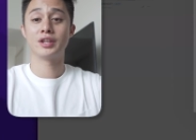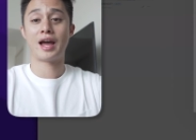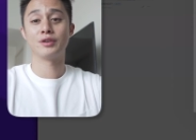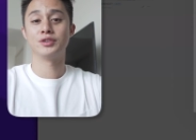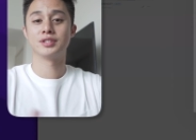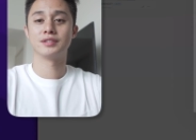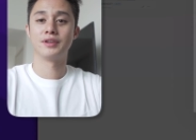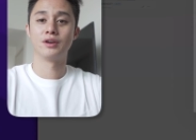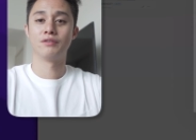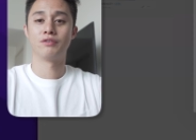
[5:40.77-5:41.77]
can now use this
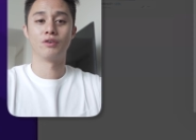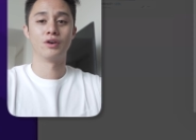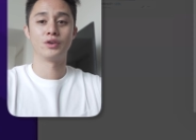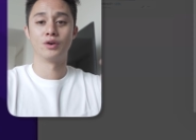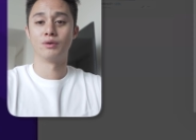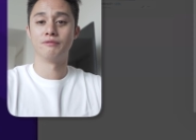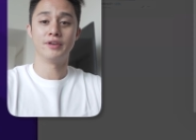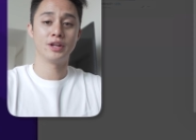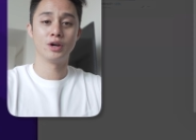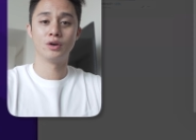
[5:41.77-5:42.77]
video for your own
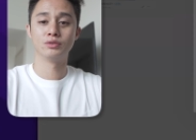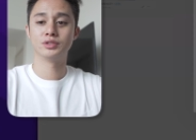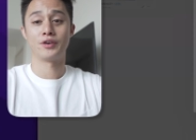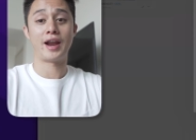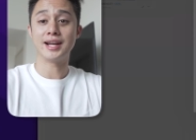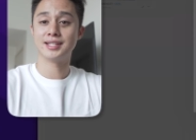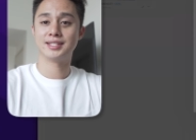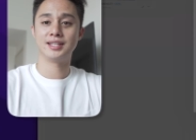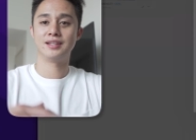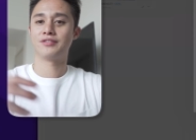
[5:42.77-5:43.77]
videos, for your agency,